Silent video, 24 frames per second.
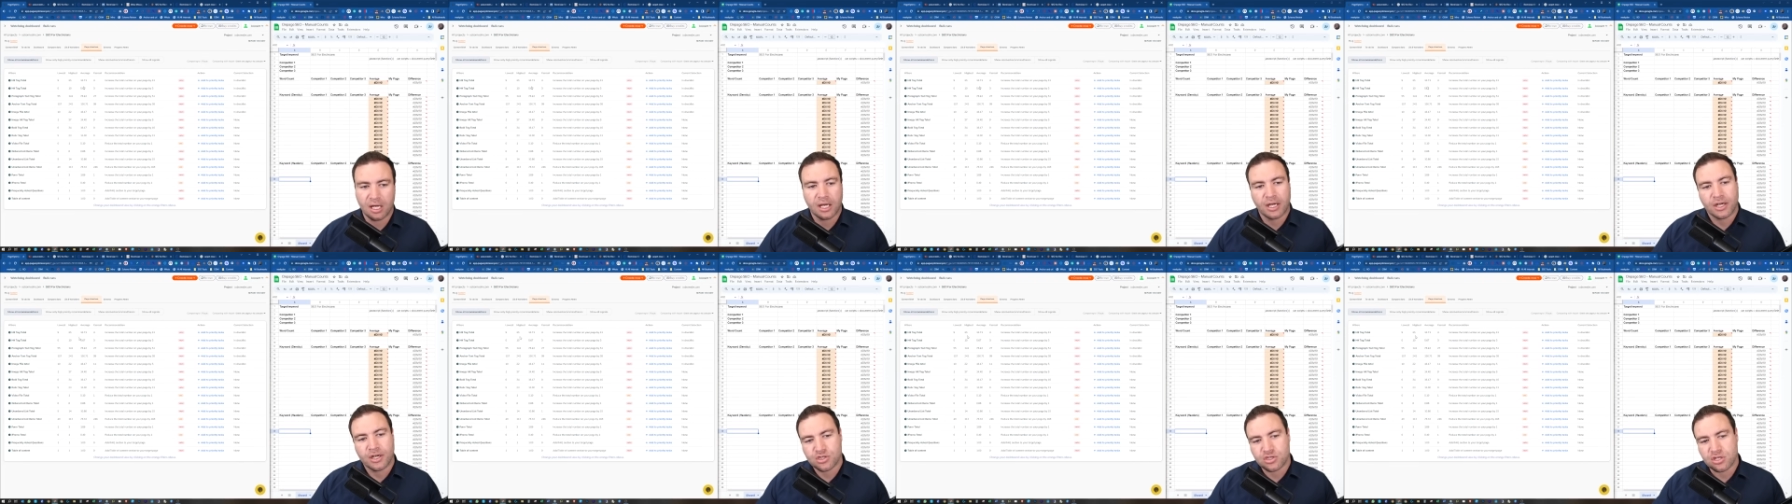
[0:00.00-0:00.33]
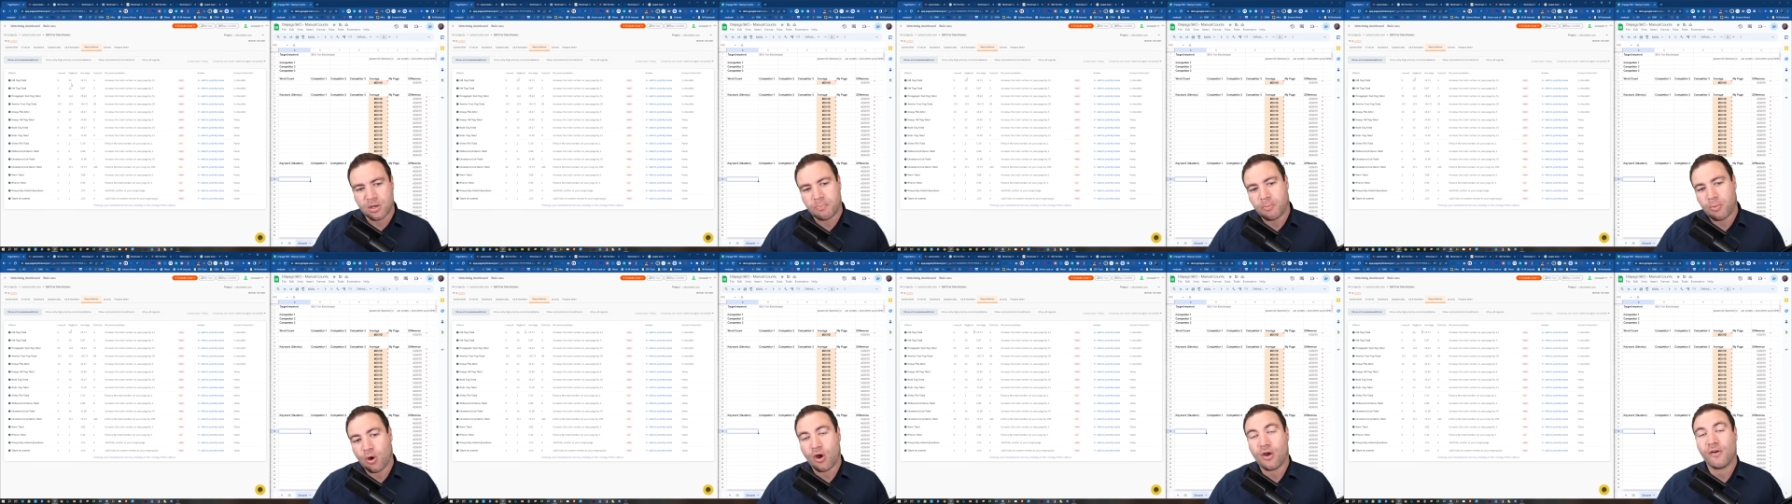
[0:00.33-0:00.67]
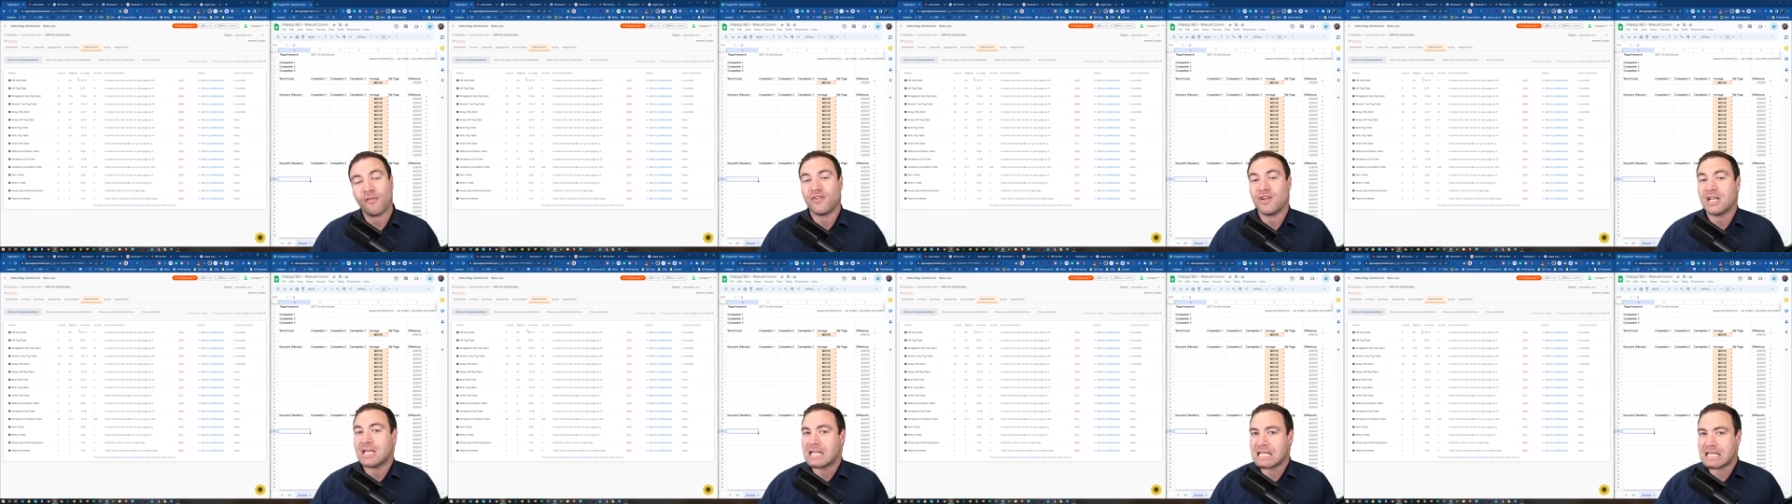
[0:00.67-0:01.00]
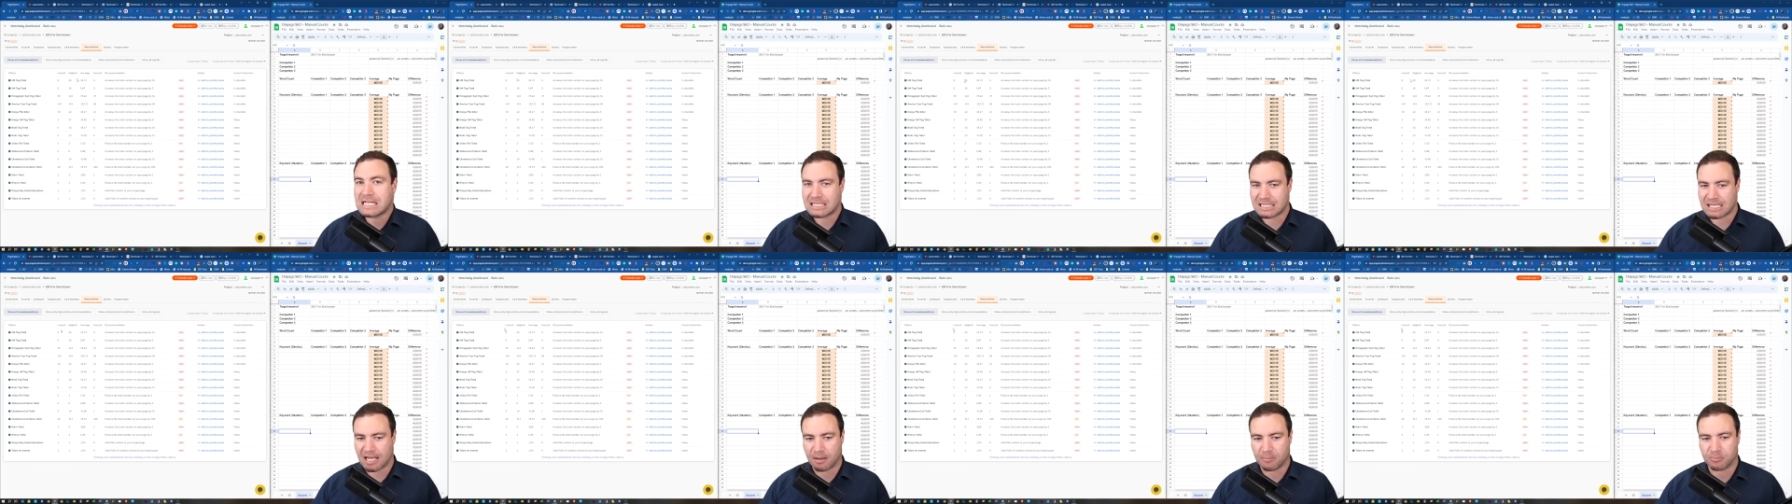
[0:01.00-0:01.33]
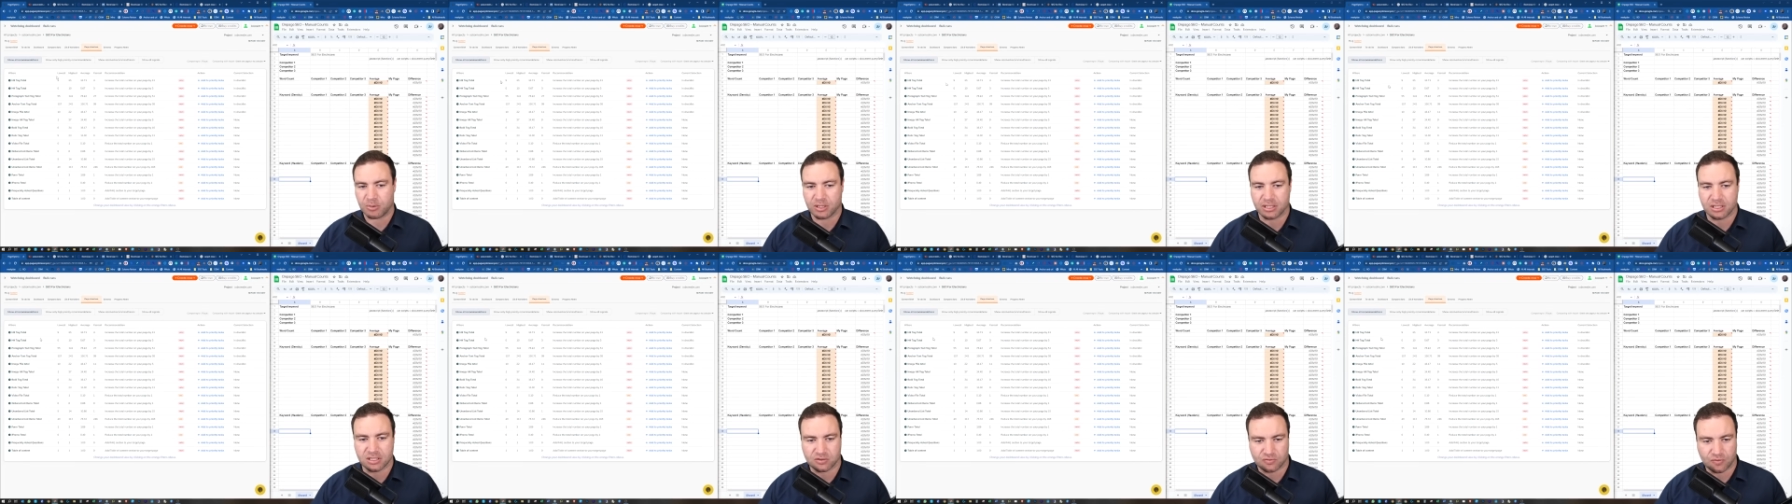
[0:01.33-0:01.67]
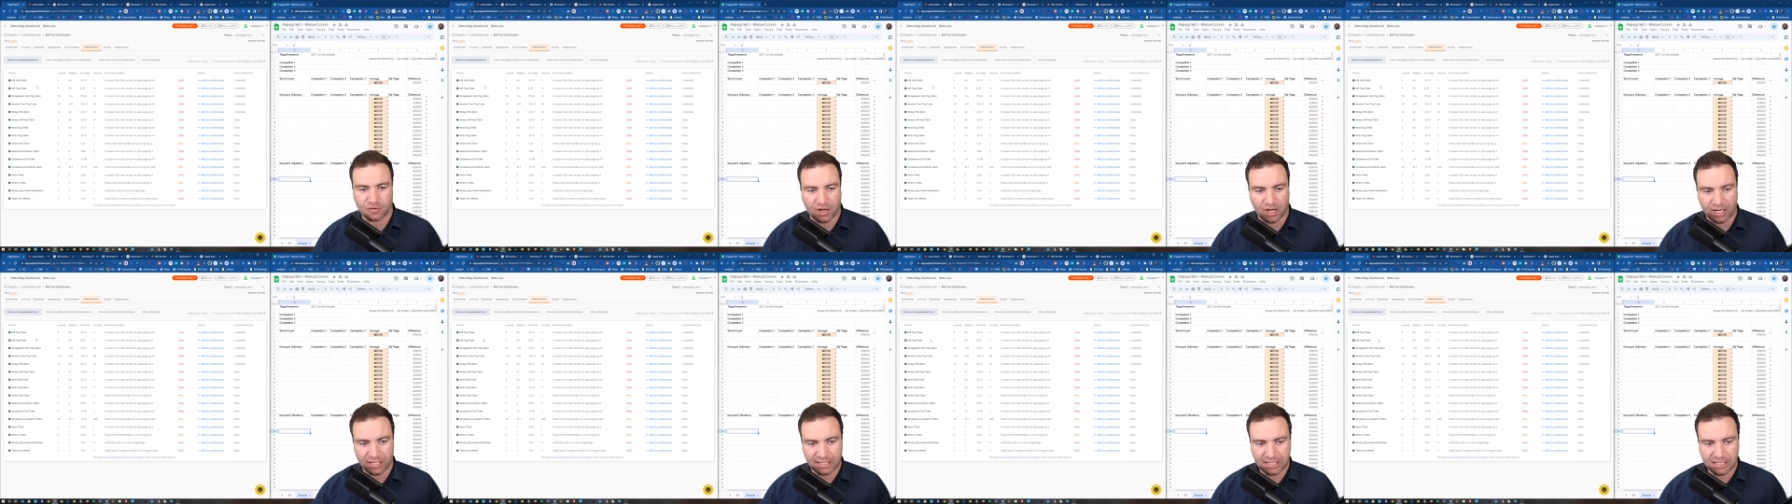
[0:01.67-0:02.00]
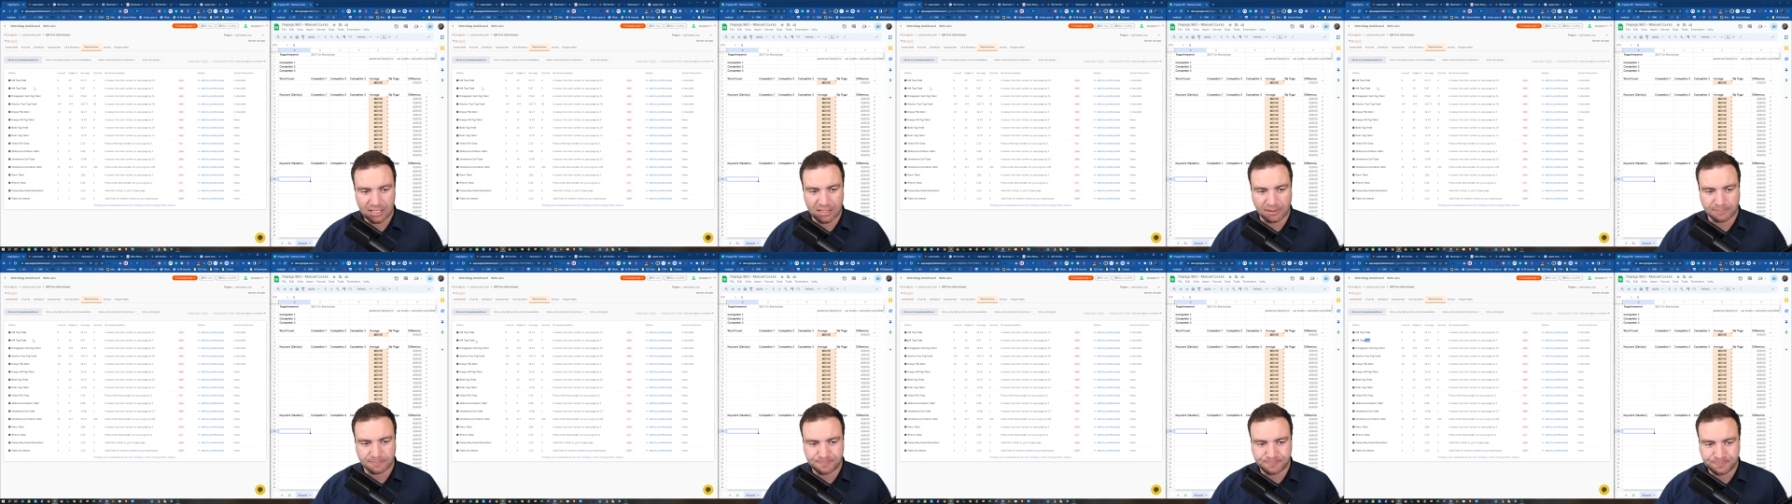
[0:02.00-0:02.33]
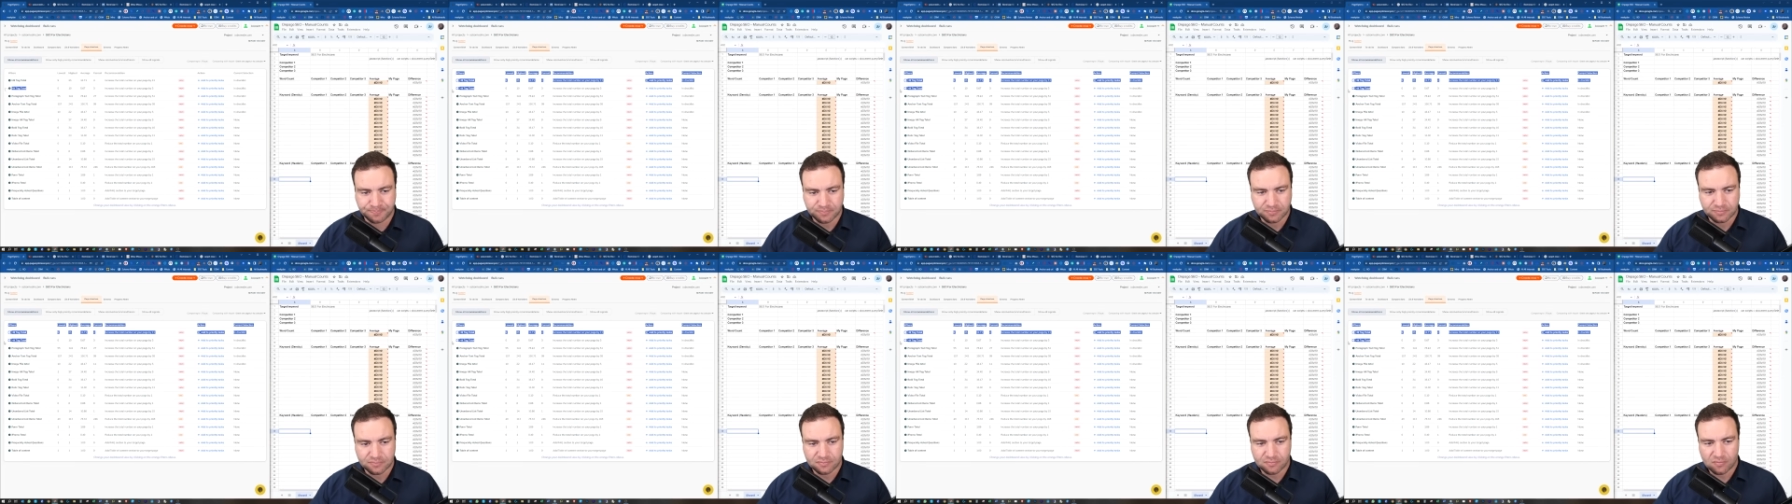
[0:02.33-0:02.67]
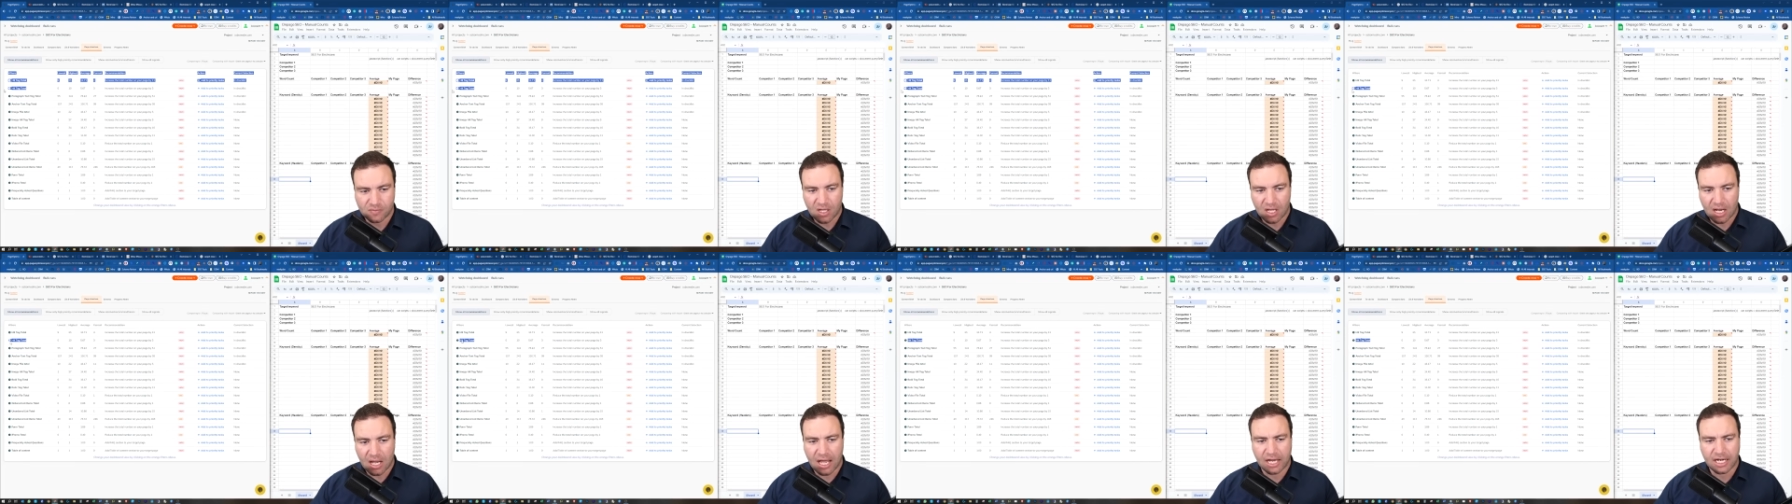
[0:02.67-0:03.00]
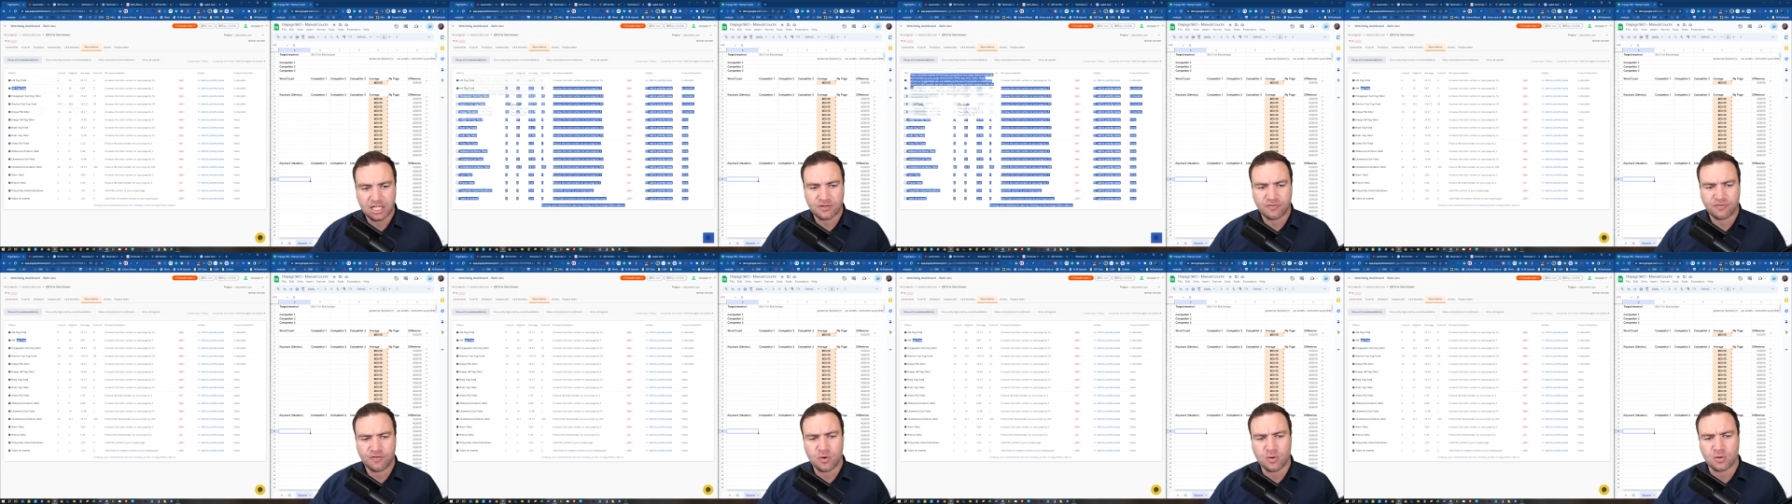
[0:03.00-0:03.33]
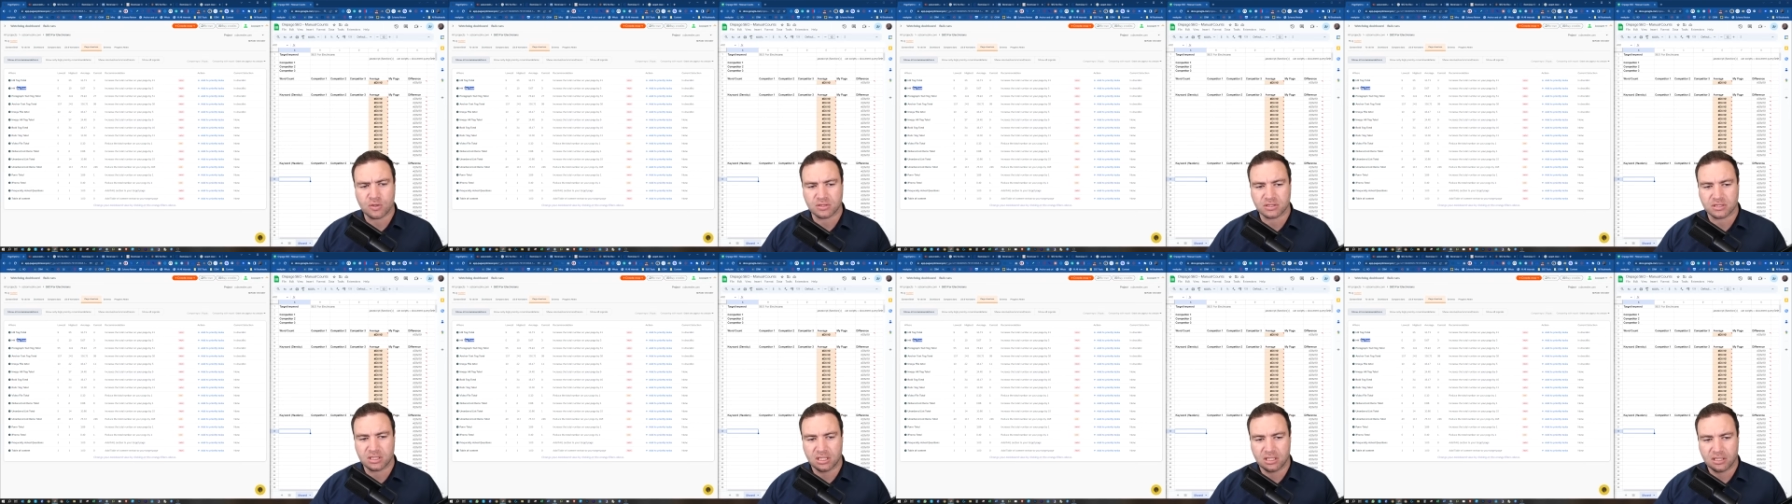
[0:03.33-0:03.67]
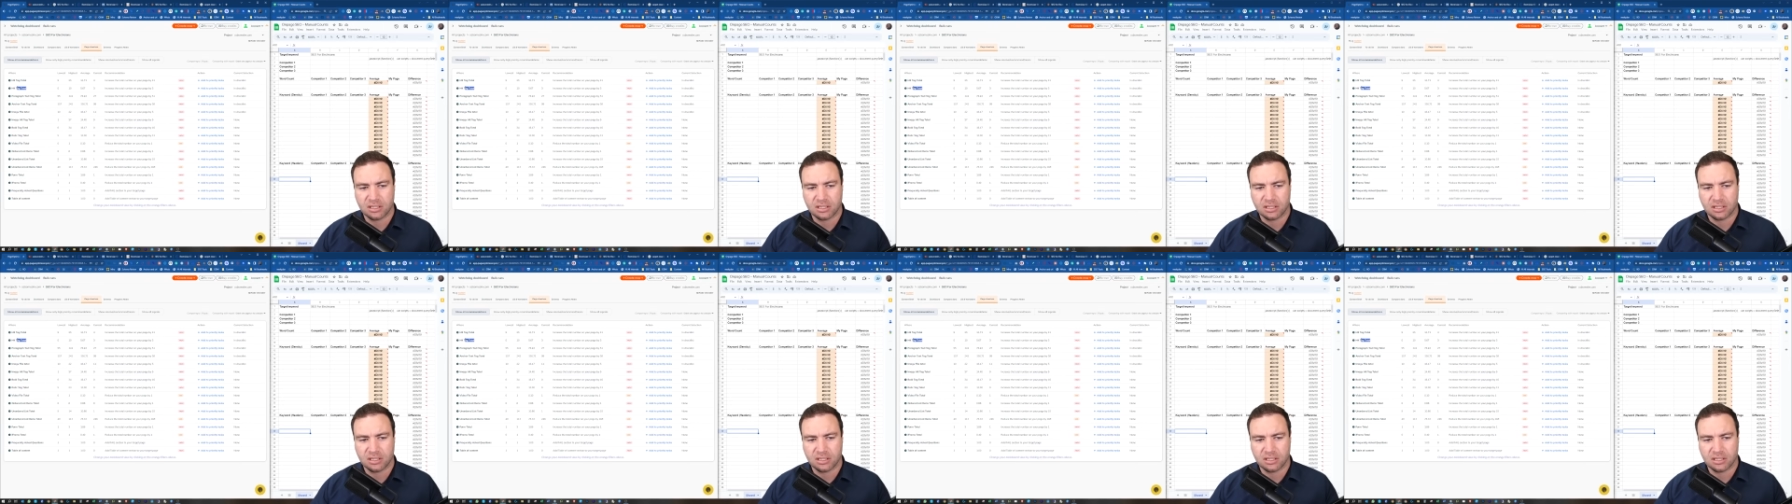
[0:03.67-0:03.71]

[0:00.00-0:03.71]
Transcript: So, perfect example is right here H4s.